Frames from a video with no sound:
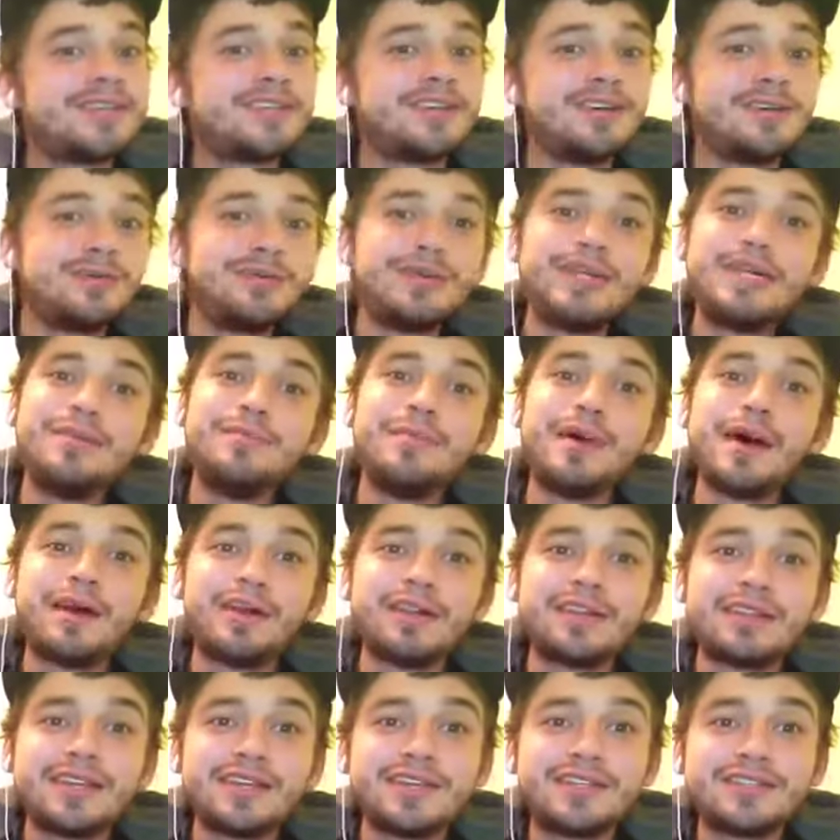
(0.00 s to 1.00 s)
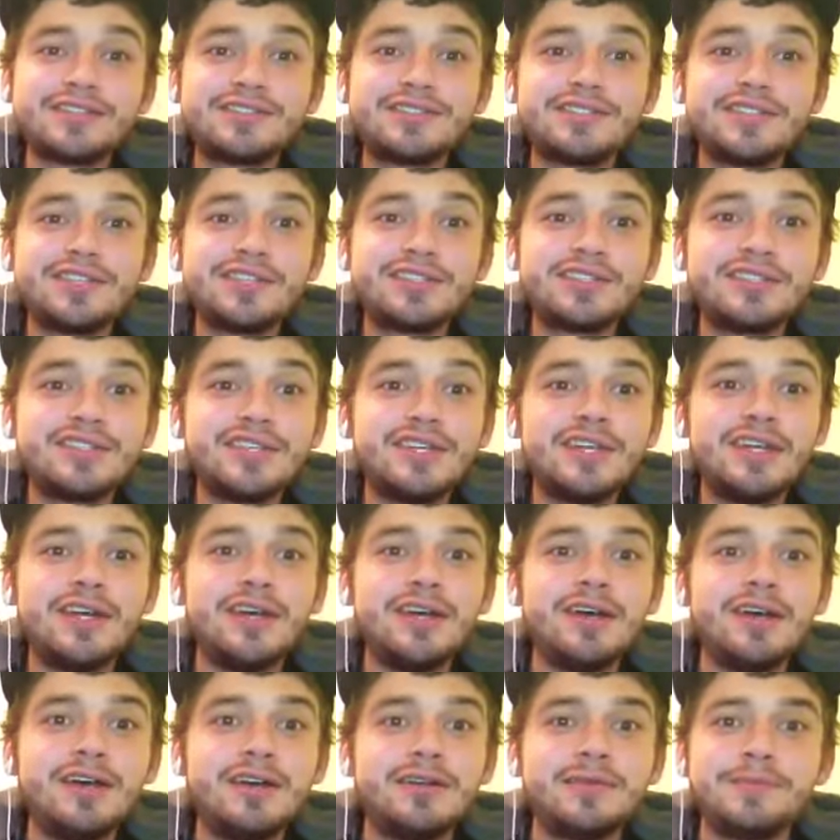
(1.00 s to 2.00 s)
to go read about it. Like it's just
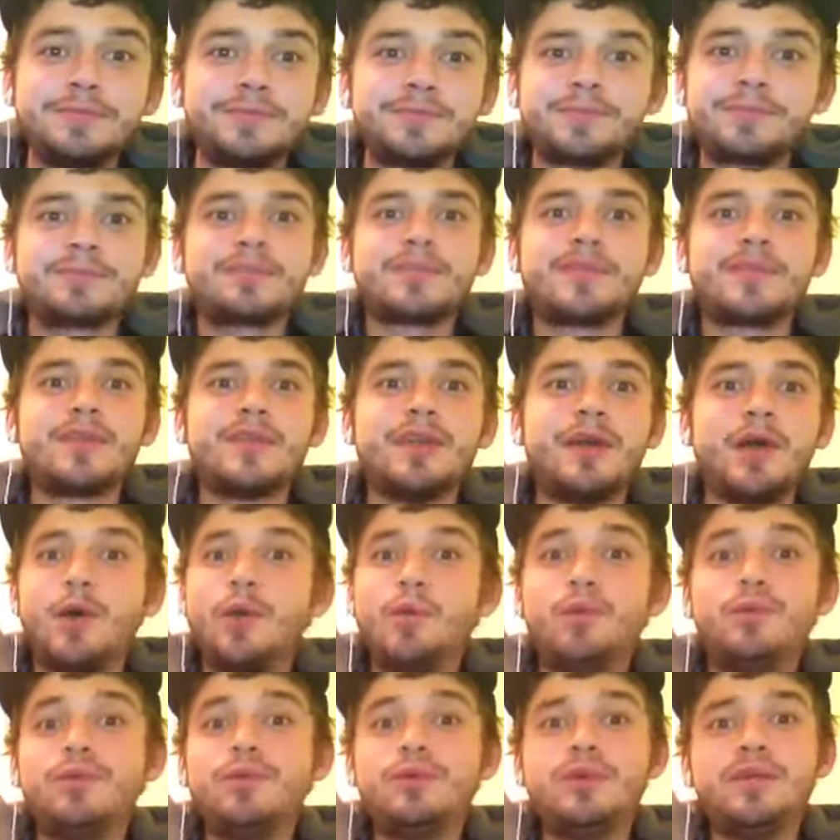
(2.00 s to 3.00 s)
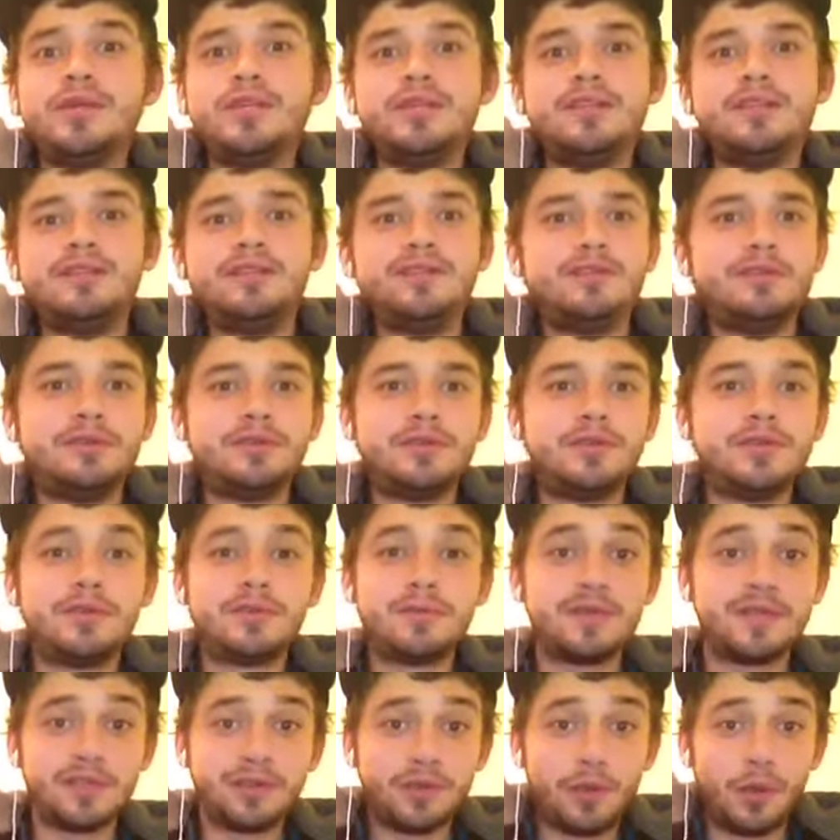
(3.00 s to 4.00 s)
only you know what I
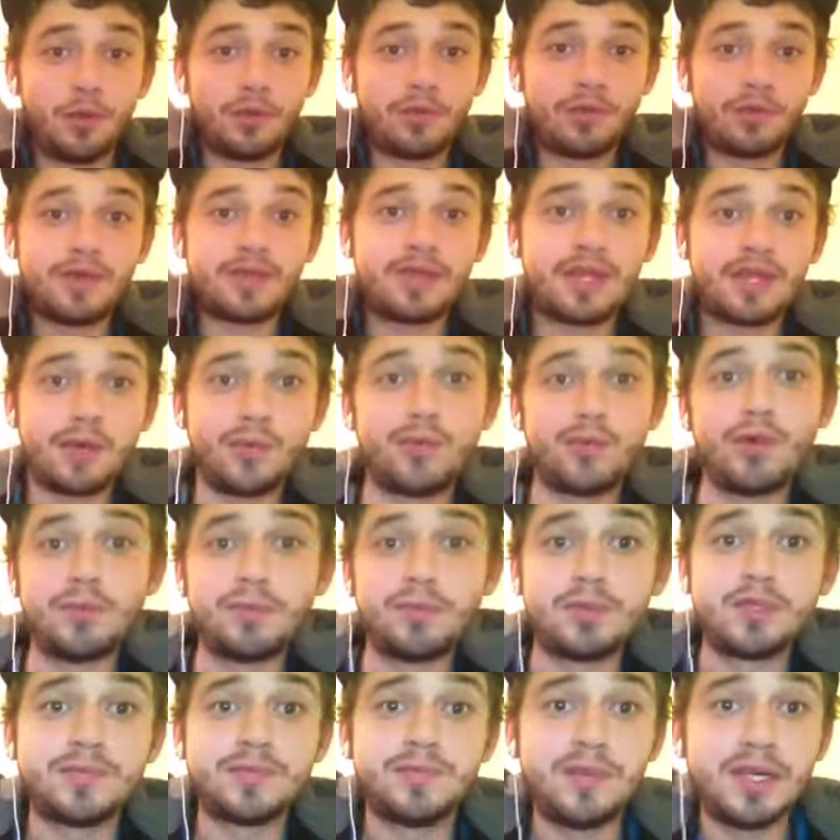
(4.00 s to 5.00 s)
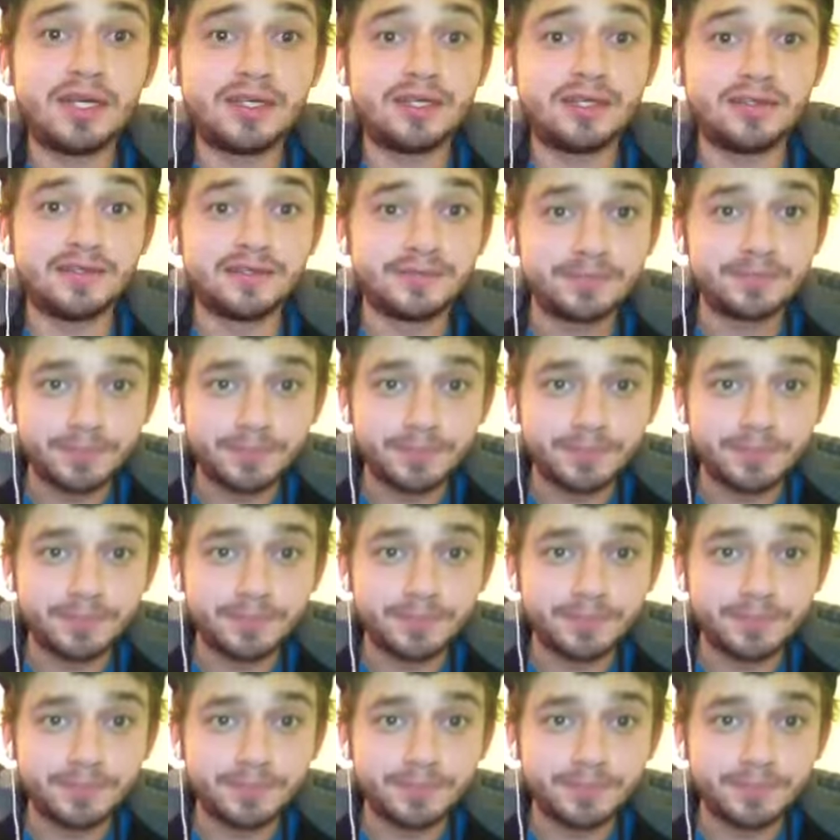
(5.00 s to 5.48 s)
mean. You only get that one perspective,